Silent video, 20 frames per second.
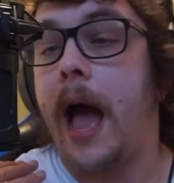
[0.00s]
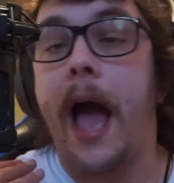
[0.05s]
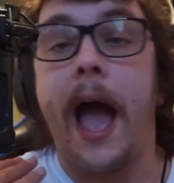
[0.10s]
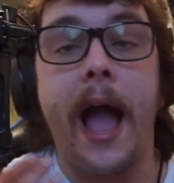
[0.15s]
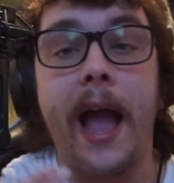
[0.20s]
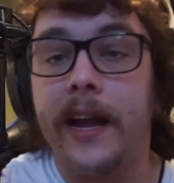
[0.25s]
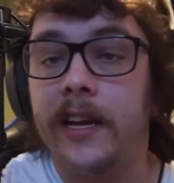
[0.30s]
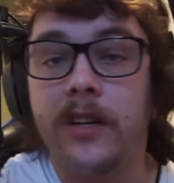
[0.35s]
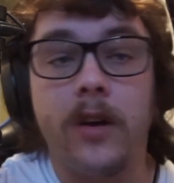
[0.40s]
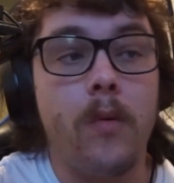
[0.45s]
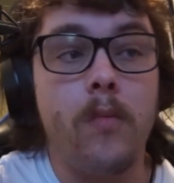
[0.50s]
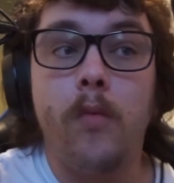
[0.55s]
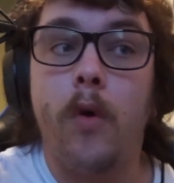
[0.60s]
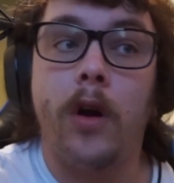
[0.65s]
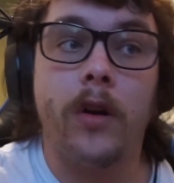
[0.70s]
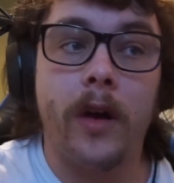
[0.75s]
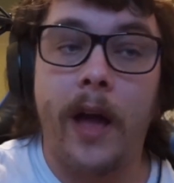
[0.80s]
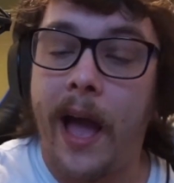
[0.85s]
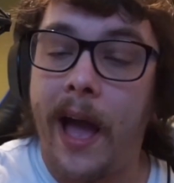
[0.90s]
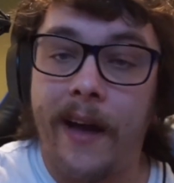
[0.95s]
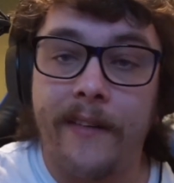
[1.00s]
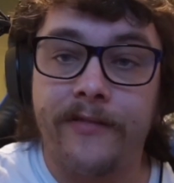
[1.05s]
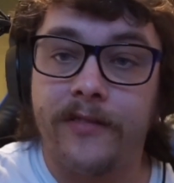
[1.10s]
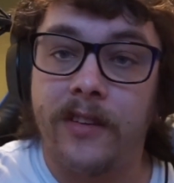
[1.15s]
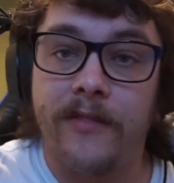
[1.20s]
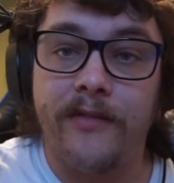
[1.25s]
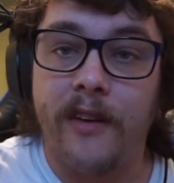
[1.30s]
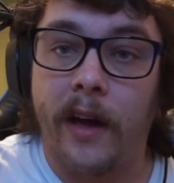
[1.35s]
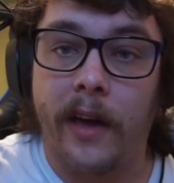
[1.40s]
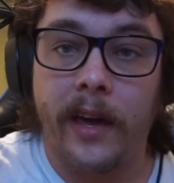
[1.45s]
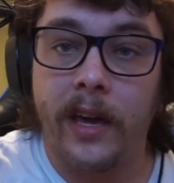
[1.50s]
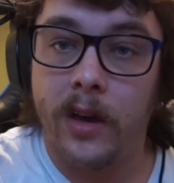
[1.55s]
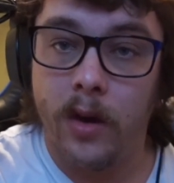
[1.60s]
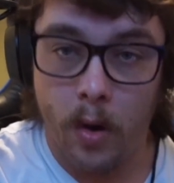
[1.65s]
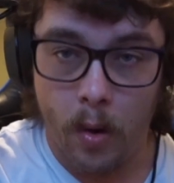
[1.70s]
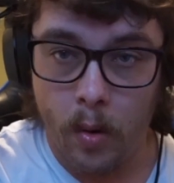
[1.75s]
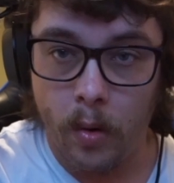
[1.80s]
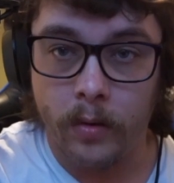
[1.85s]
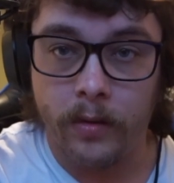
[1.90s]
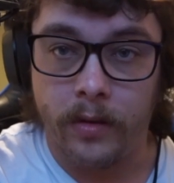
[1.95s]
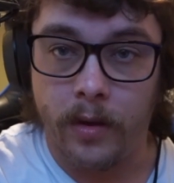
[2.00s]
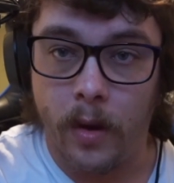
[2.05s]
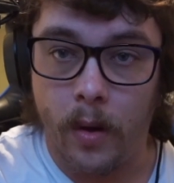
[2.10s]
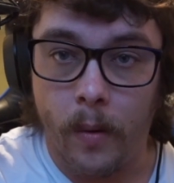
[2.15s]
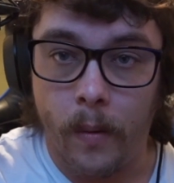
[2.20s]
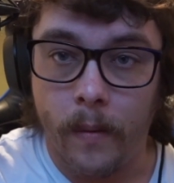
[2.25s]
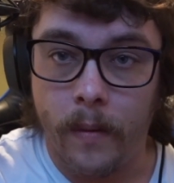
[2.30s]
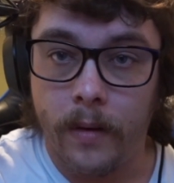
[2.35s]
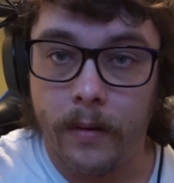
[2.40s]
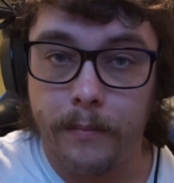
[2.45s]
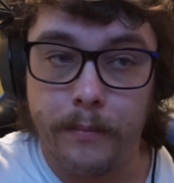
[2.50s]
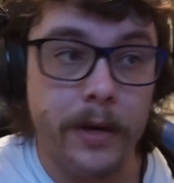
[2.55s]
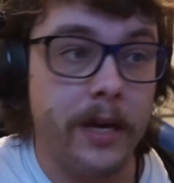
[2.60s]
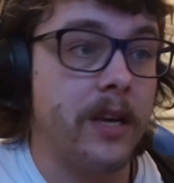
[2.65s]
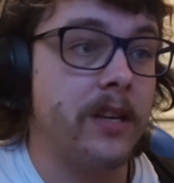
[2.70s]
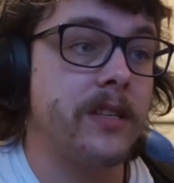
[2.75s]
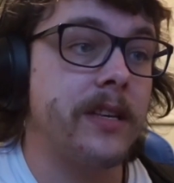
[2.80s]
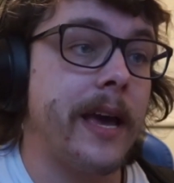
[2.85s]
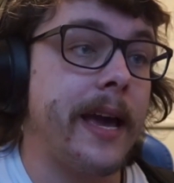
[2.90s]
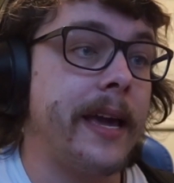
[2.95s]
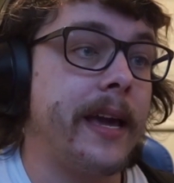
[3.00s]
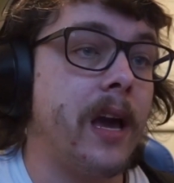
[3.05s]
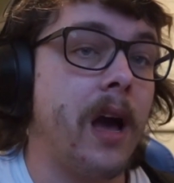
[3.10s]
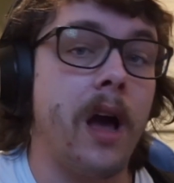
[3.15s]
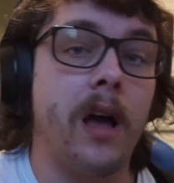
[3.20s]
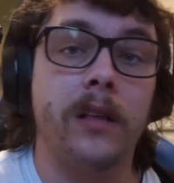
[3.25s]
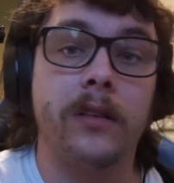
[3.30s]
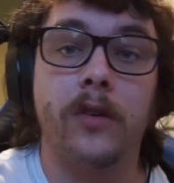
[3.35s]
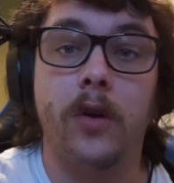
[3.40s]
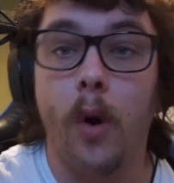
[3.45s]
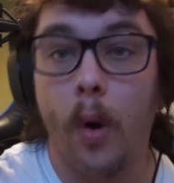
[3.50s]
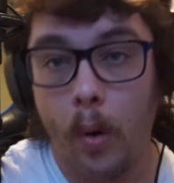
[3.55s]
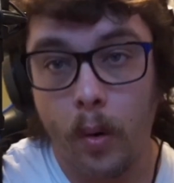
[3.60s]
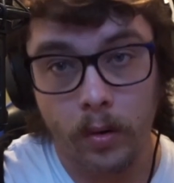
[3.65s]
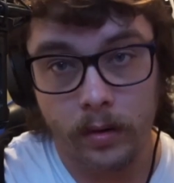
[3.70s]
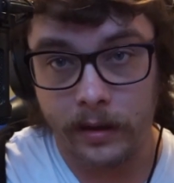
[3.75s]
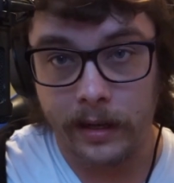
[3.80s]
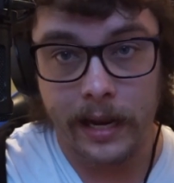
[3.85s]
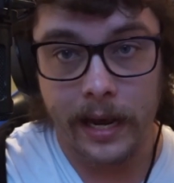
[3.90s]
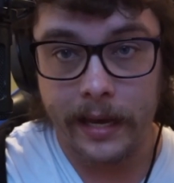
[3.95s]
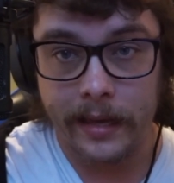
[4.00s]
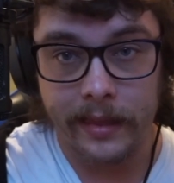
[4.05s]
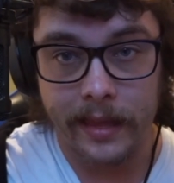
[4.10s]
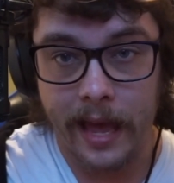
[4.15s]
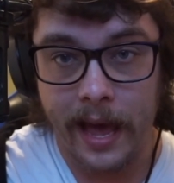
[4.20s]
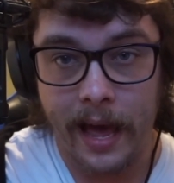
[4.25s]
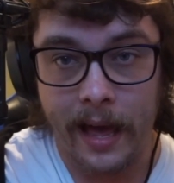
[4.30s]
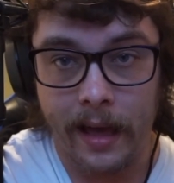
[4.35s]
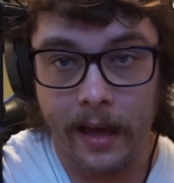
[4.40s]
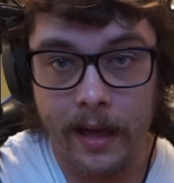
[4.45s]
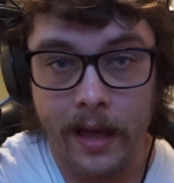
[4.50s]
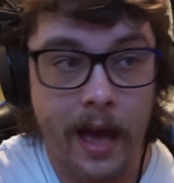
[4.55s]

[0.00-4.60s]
I don't want to have to fucking code though. Because I can't code like that.